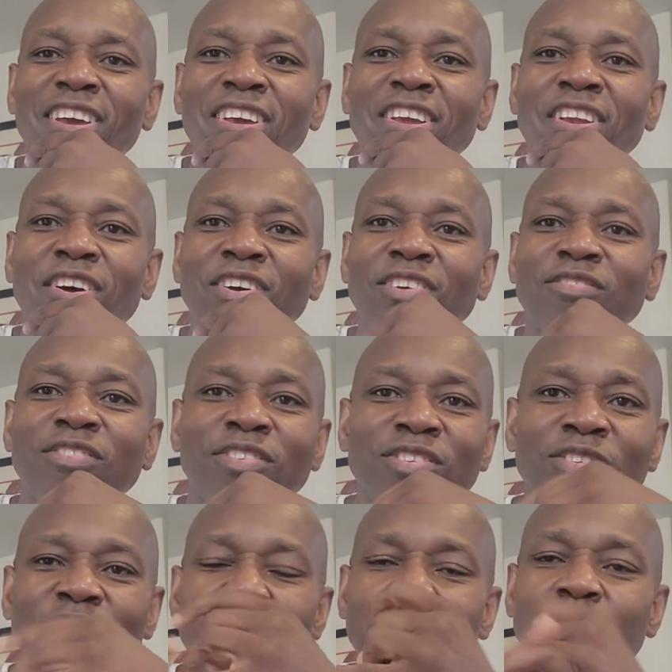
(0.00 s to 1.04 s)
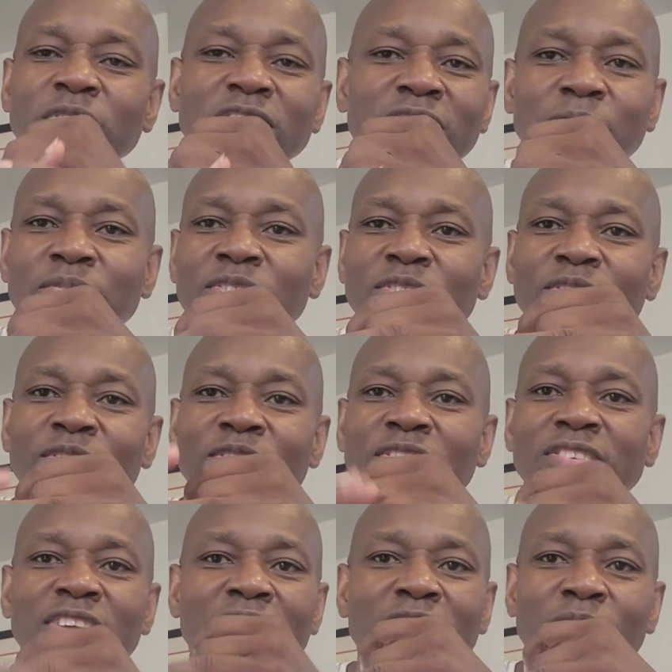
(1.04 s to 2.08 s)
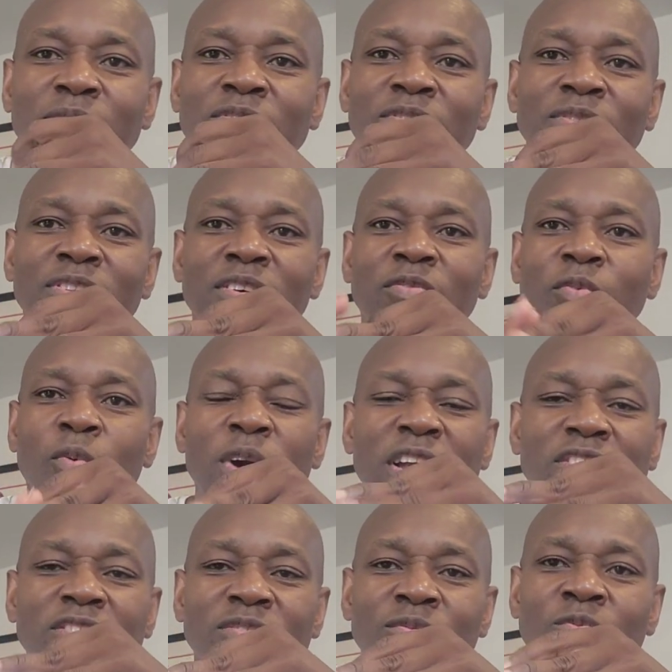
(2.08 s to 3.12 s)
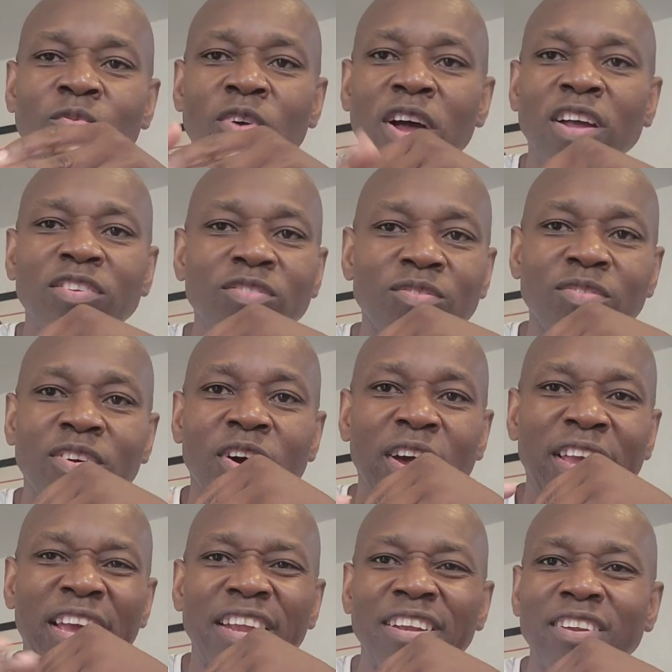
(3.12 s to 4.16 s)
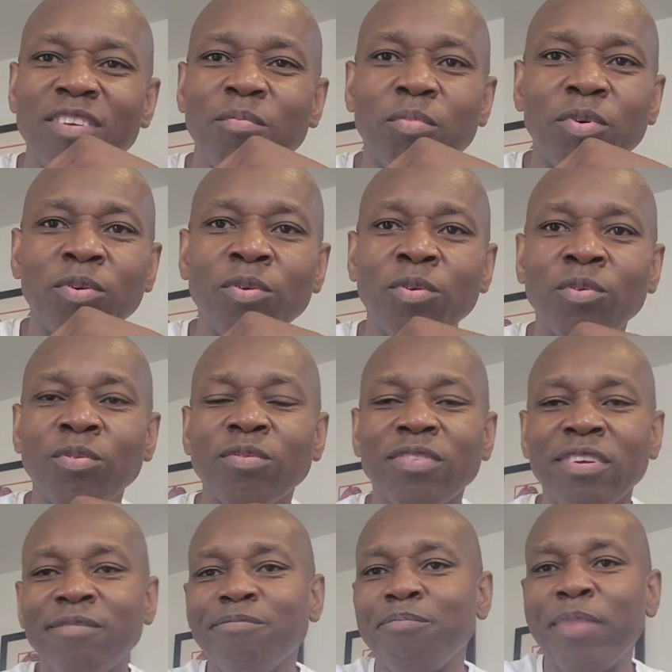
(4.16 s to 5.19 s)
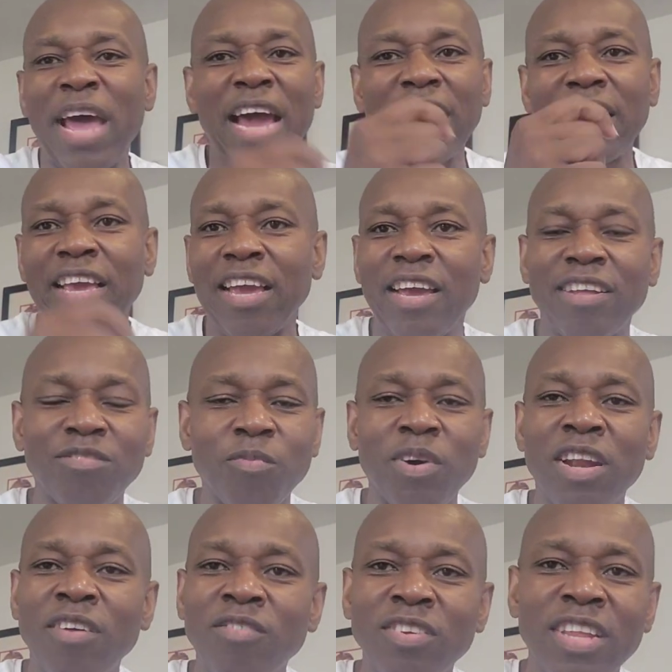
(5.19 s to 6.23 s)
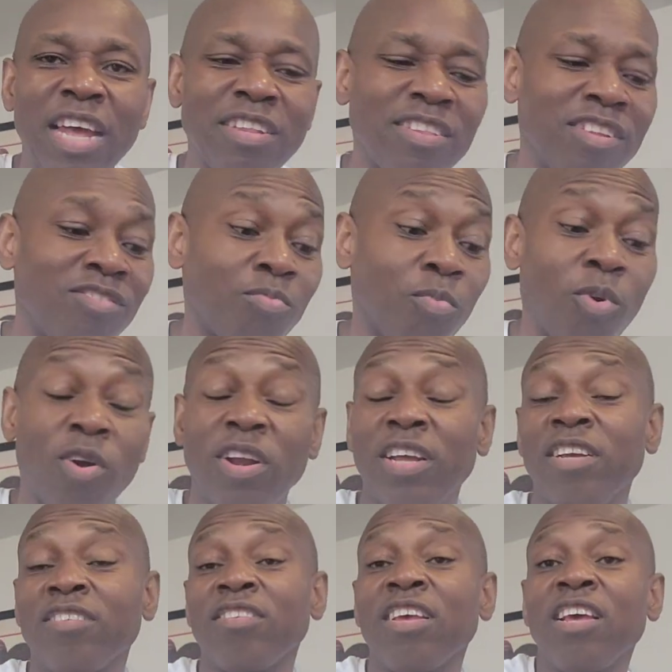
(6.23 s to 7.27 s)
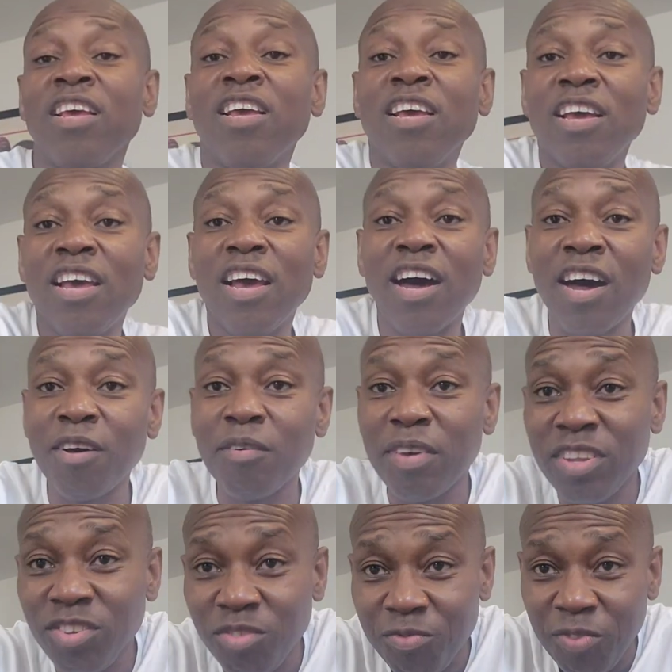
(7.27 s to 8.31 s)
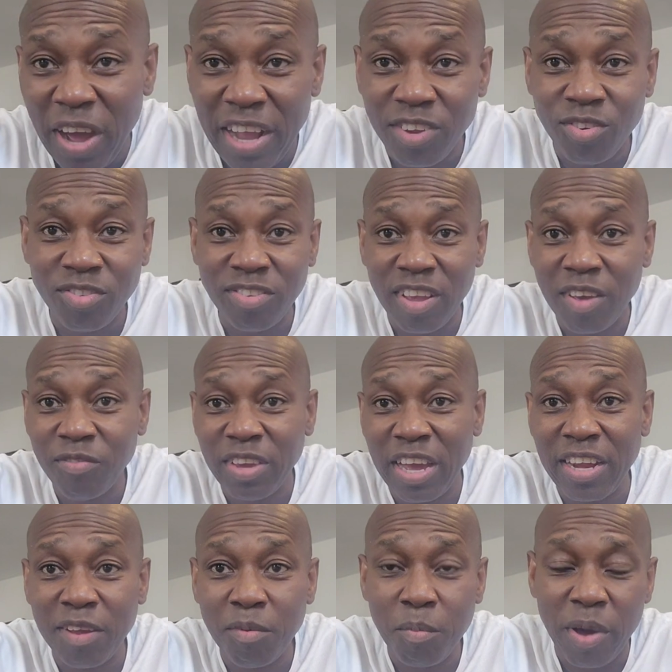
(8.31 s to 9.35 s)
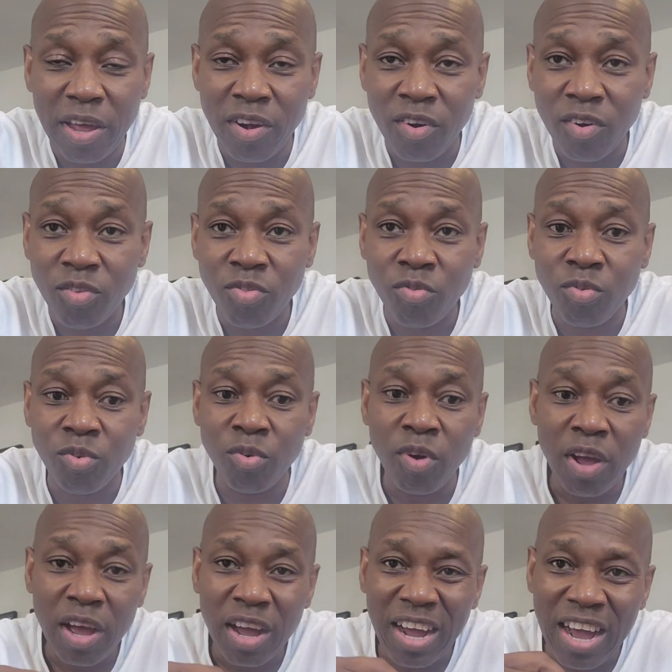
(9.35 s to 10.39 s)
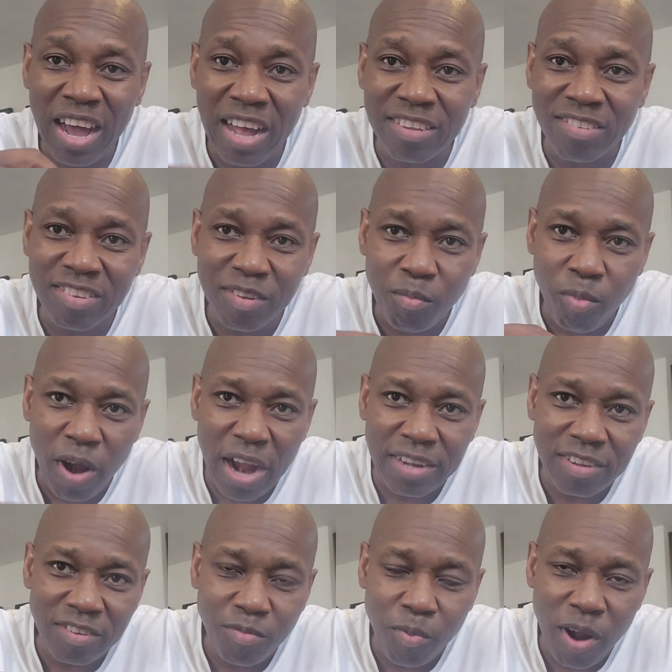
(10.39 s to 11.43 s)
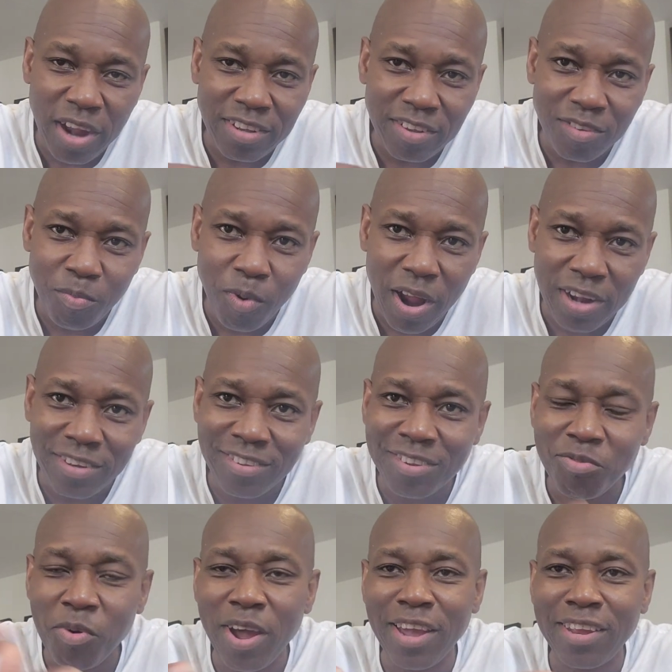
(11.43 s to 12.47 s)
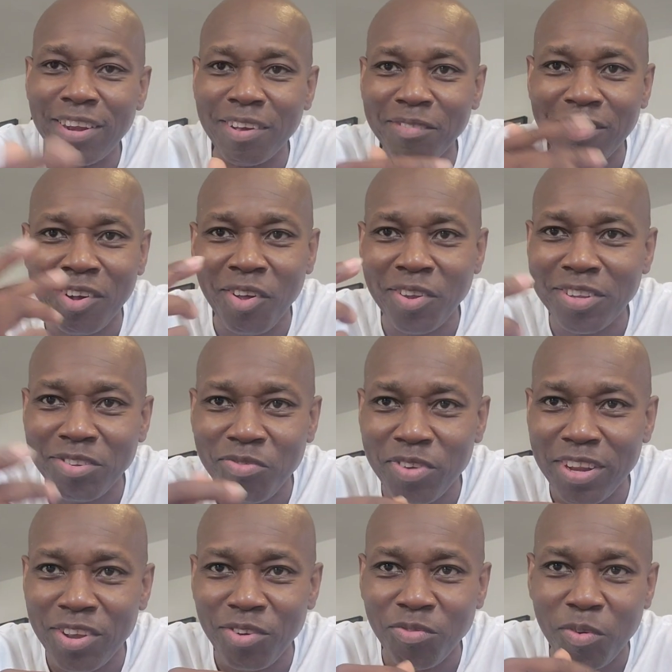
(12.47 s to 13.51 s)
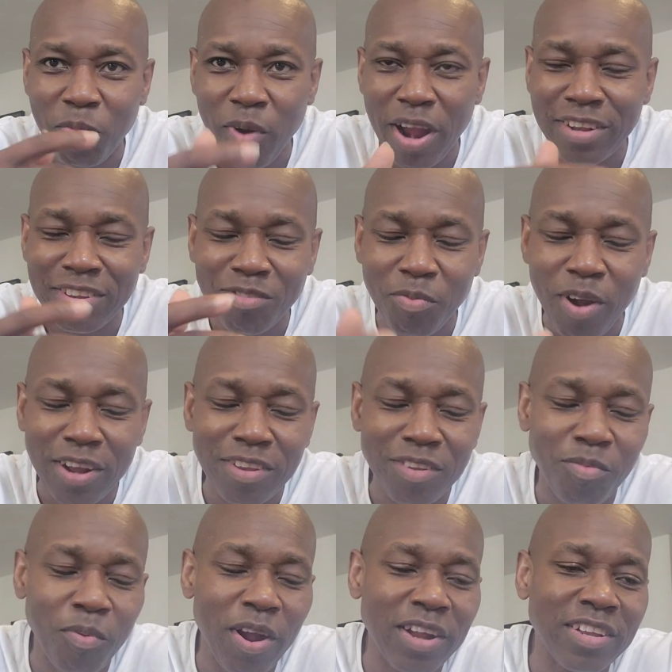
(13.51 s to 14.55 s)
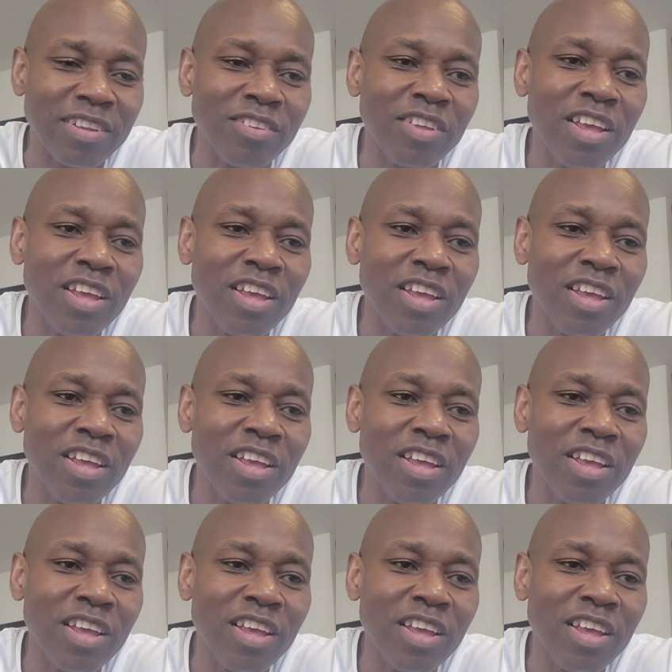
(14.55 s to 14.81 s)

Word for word: you know, you do your push-ups, you do your sit-ups, you lift weights, you run, you go get in the pool, the backhands, whatever that the sport is uh, and you find yourself getting better through constant practice, practice, practice. That's why I end up all these videos with practice, practice, practice.